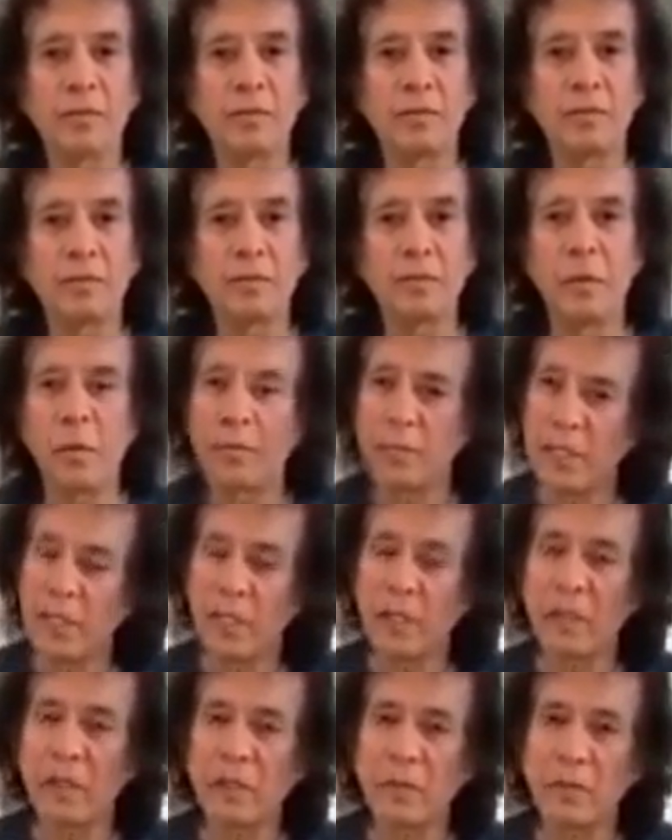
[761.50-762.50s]
for
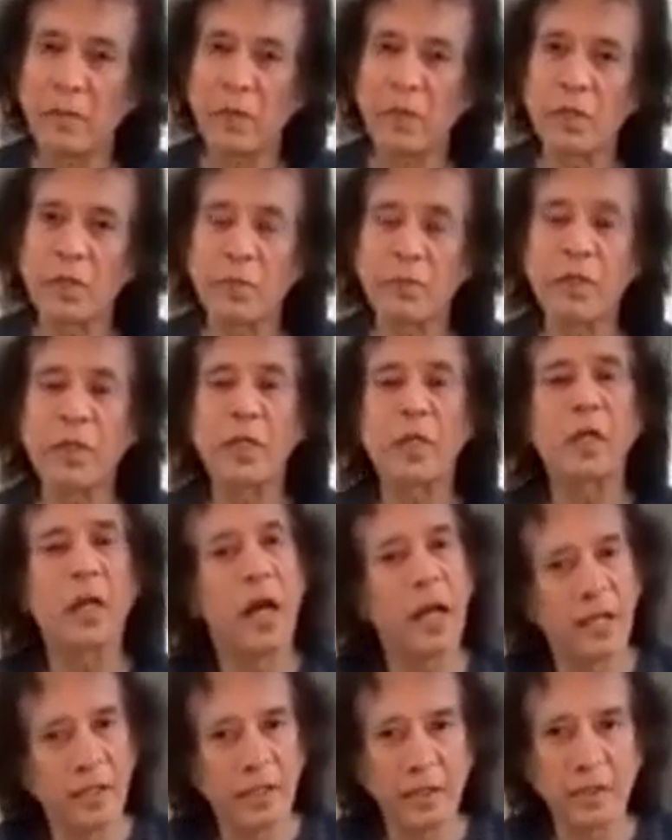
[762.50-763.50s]
me, works with the
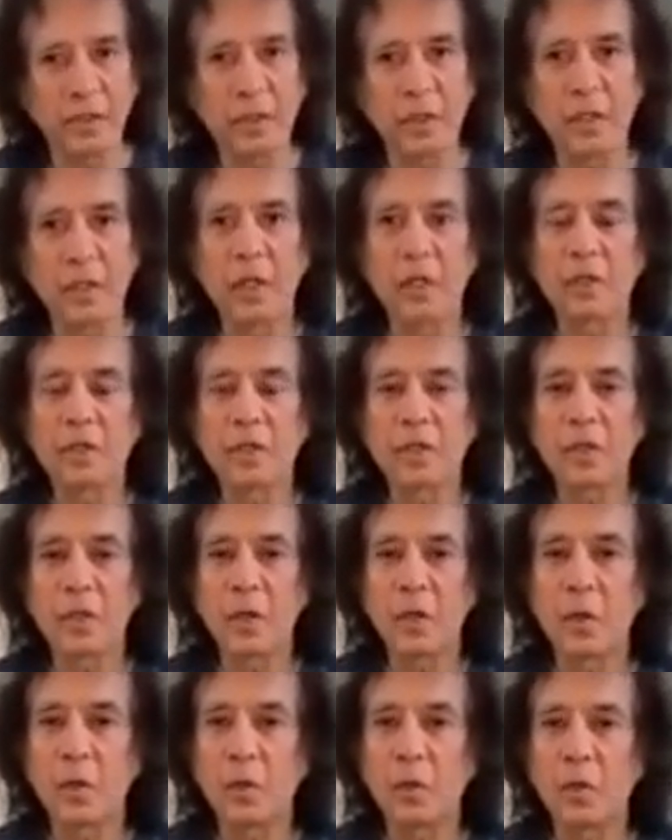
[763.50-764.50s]
qaidas.
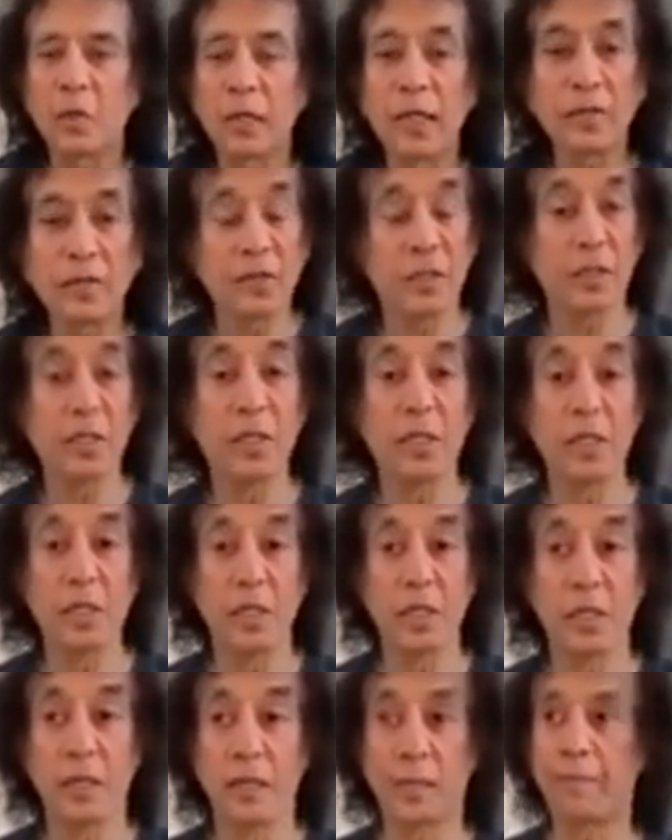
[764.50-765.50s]
So let's see.
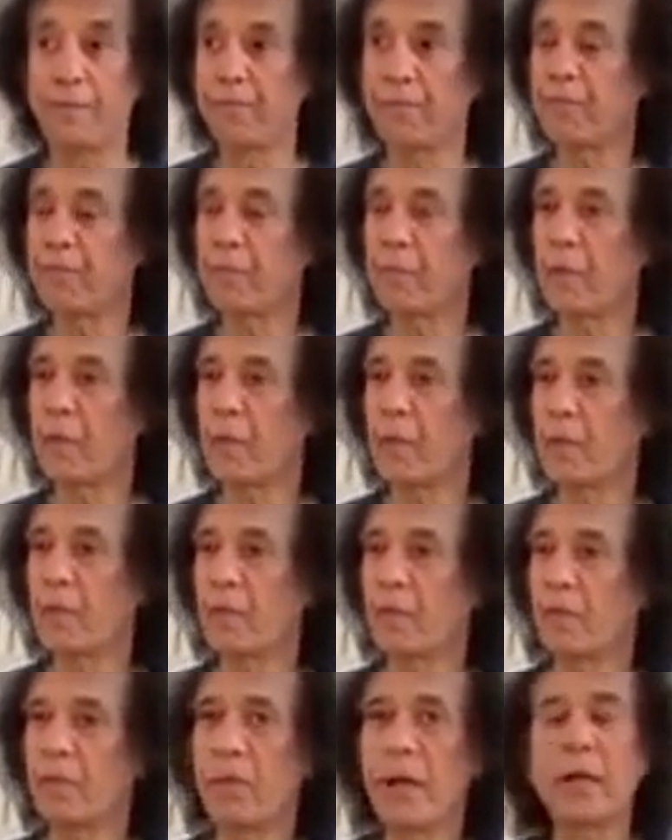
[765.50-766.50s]
Why